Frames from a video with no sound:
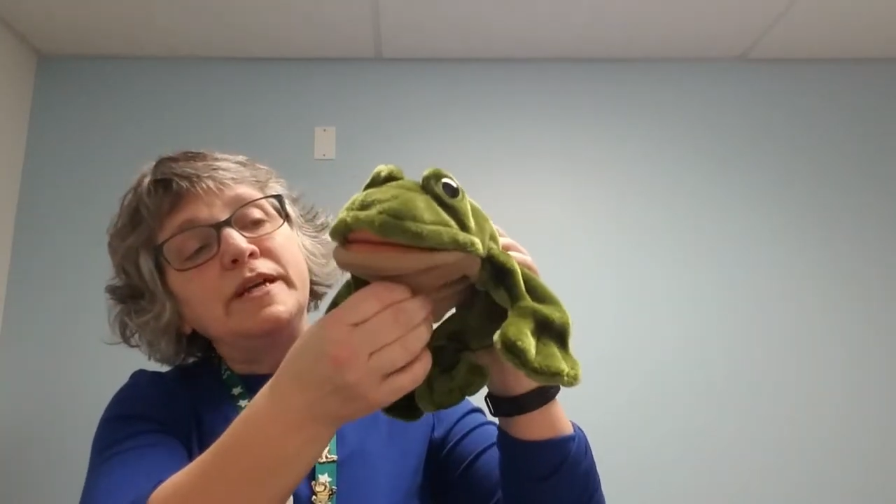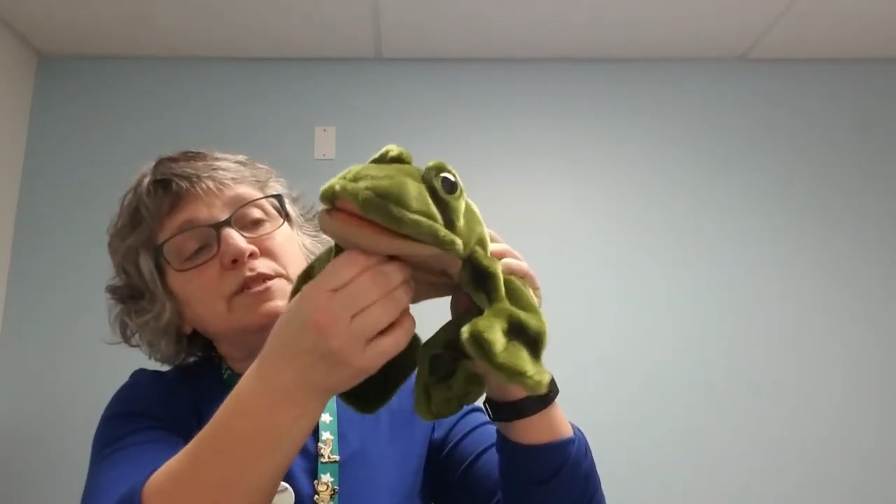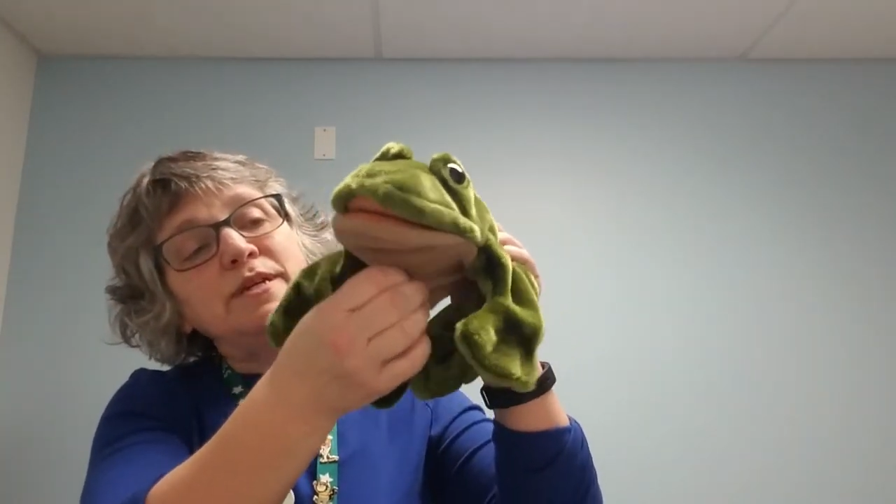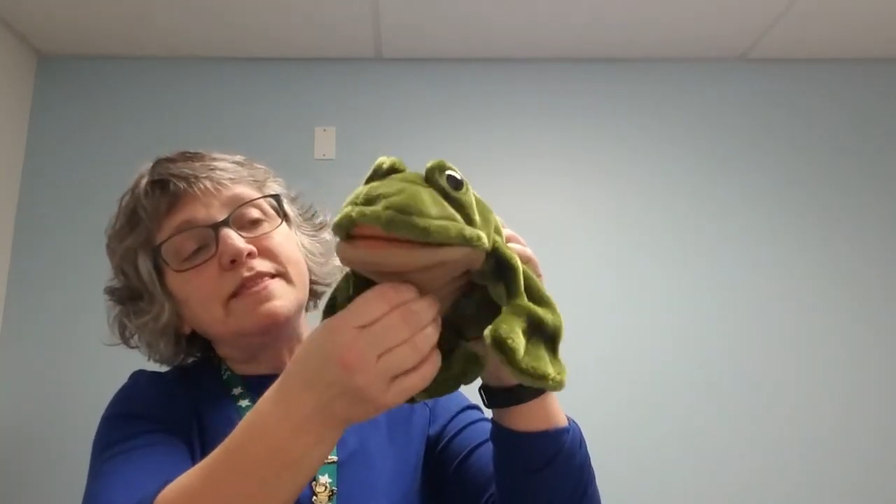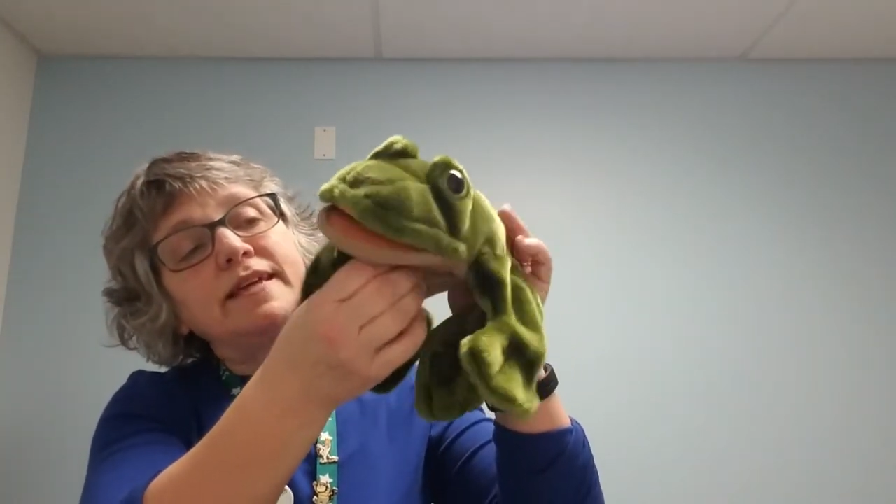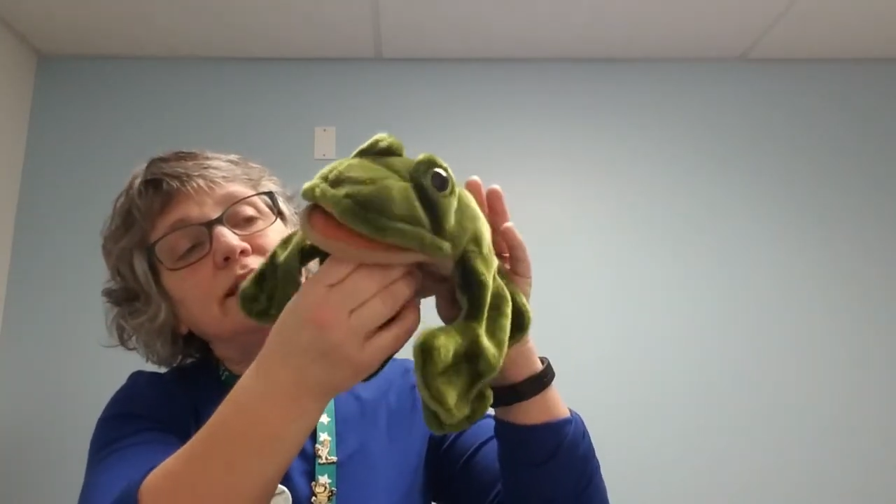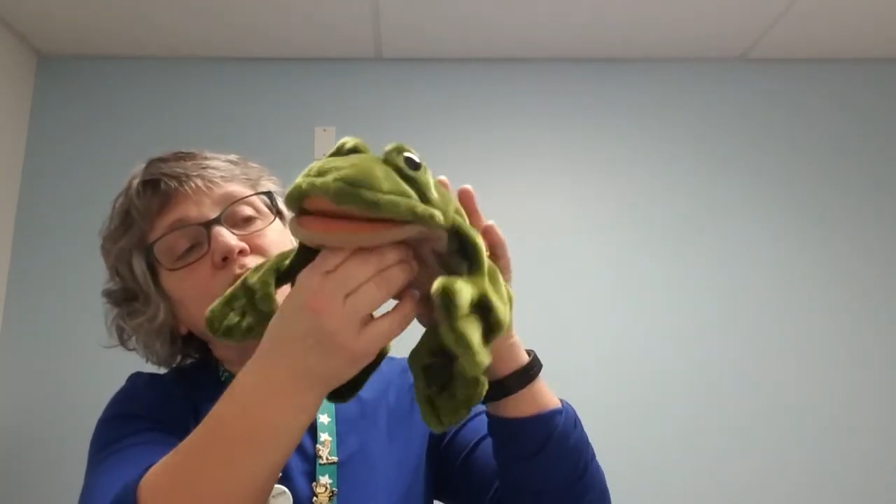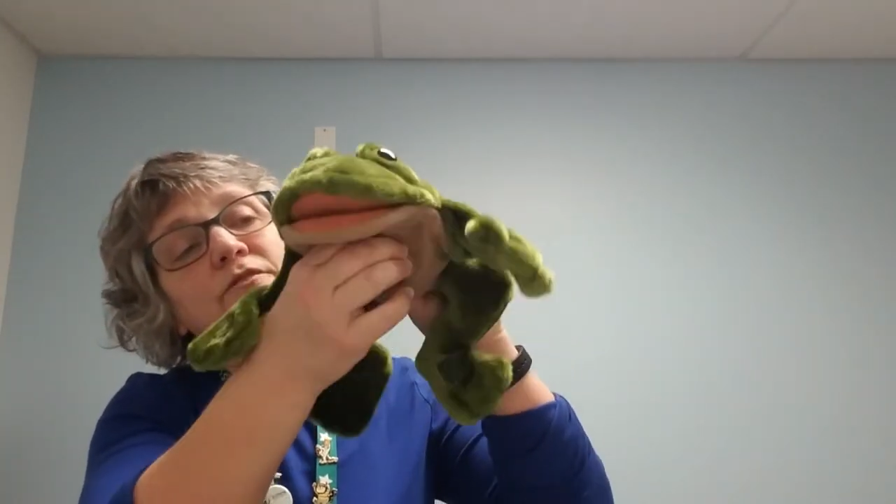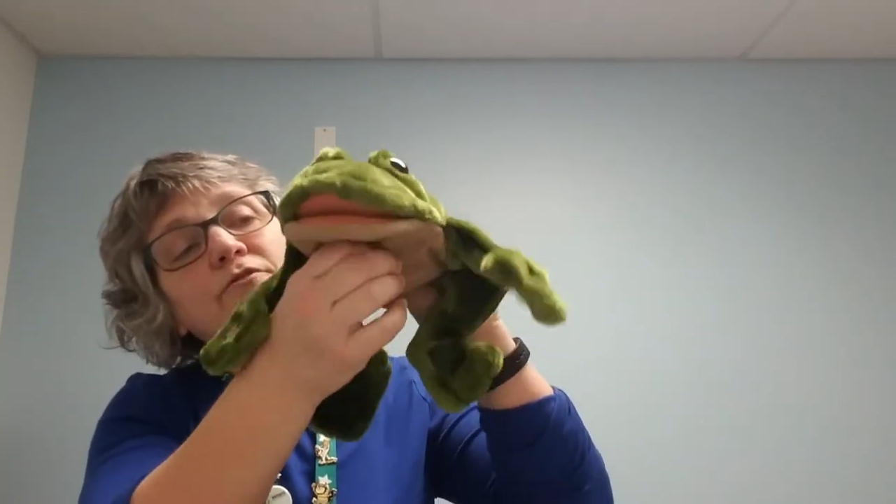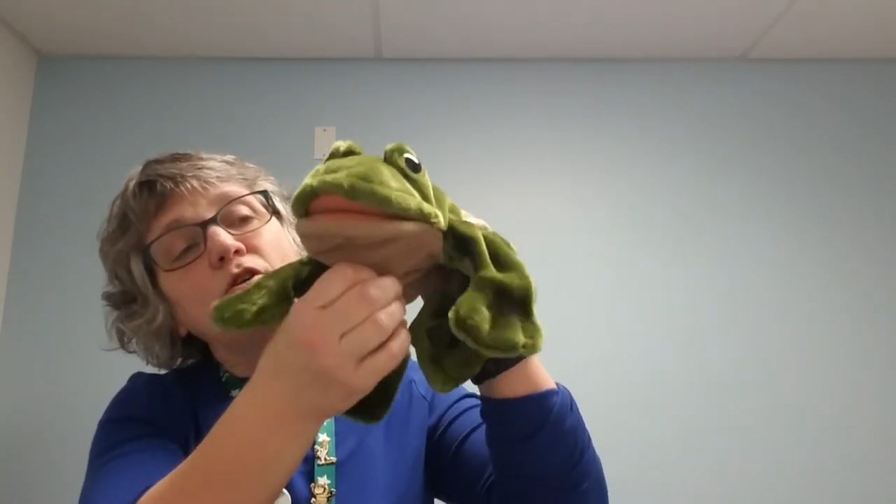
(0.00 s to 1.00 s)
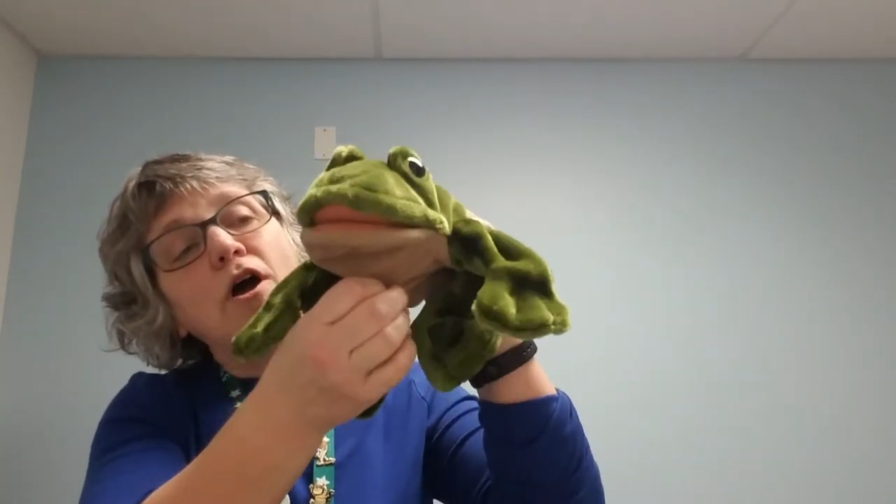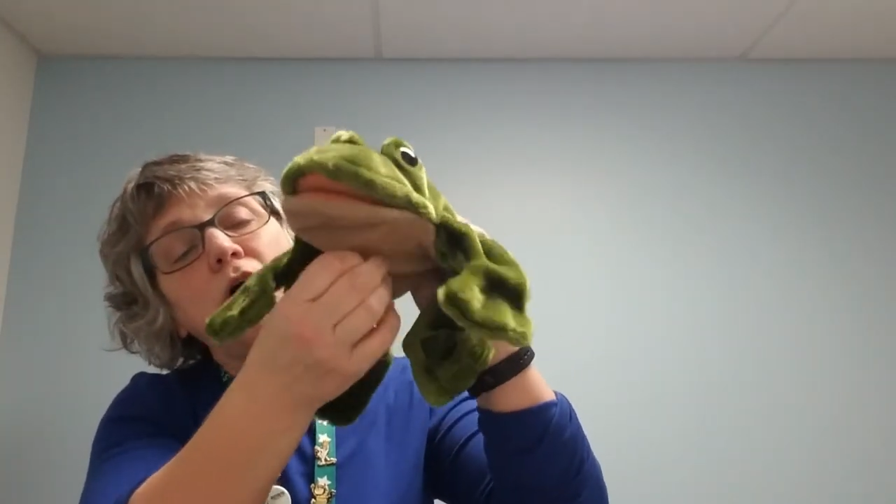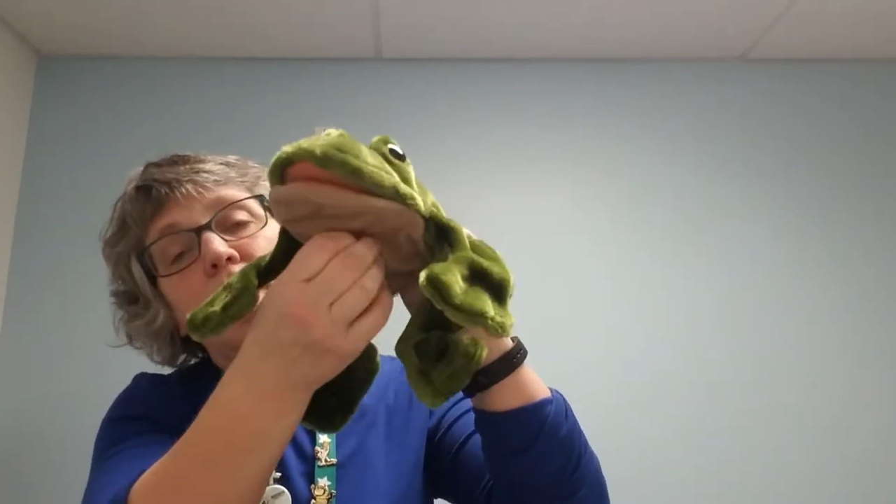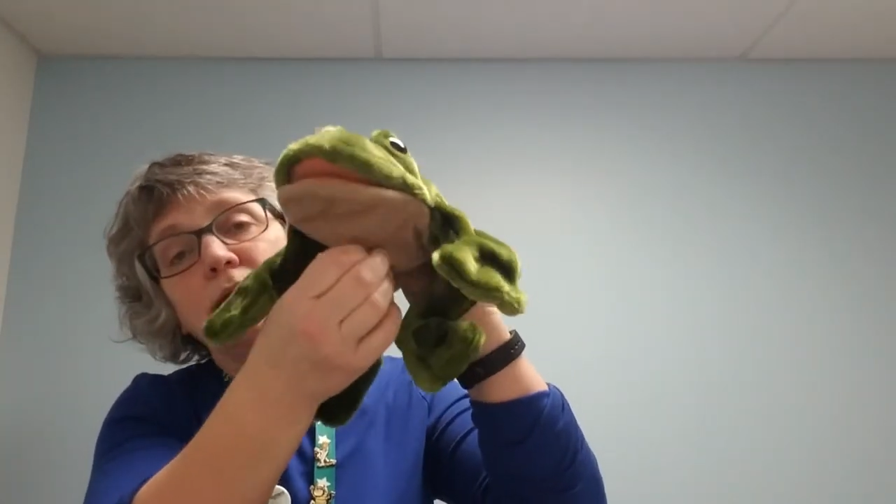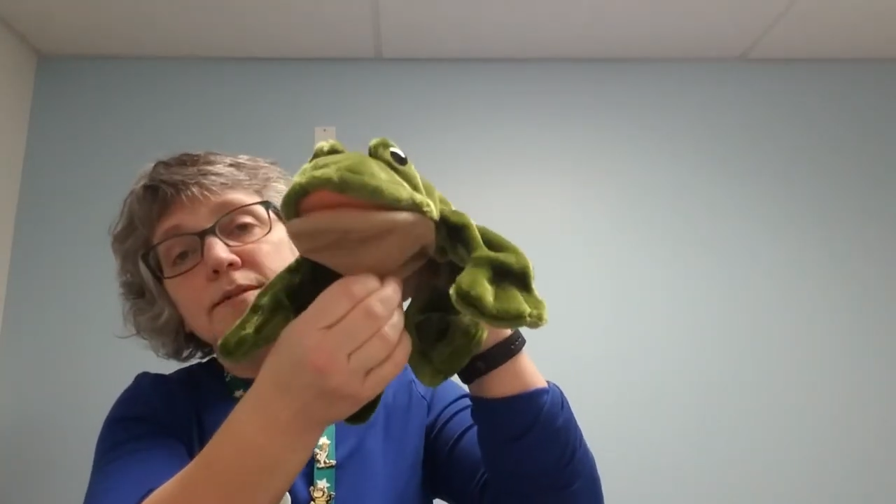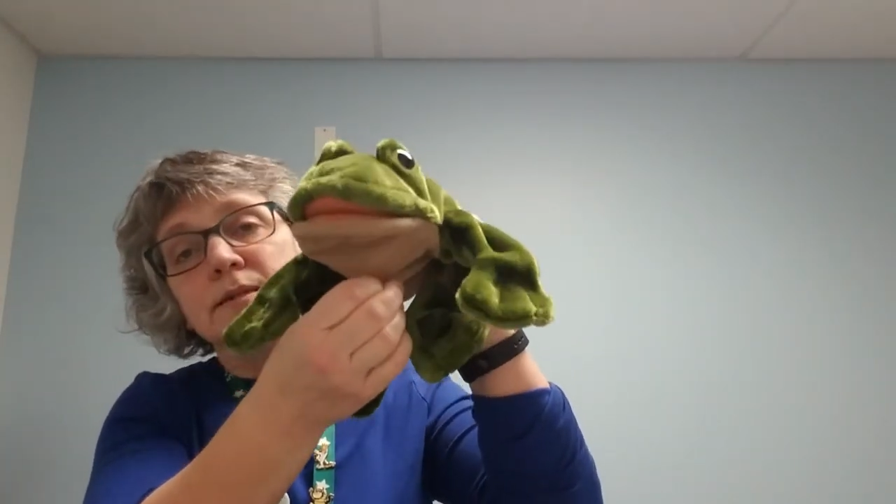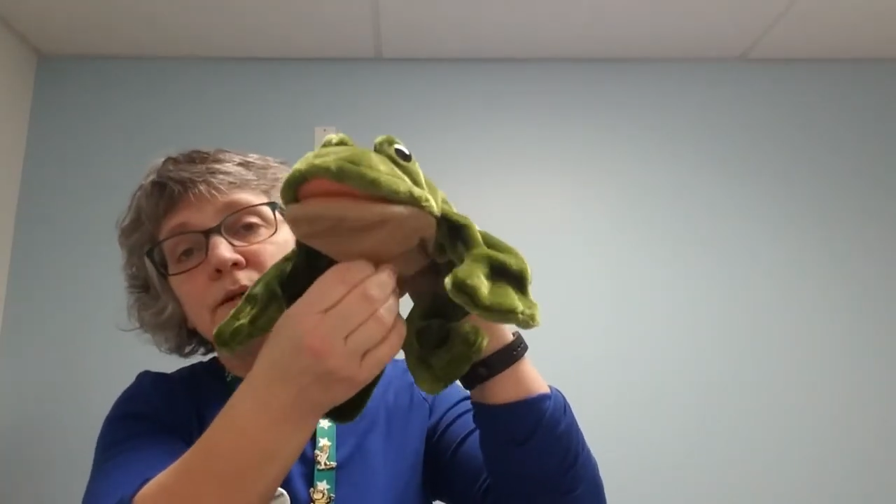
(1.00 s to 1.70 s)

me think of the frog's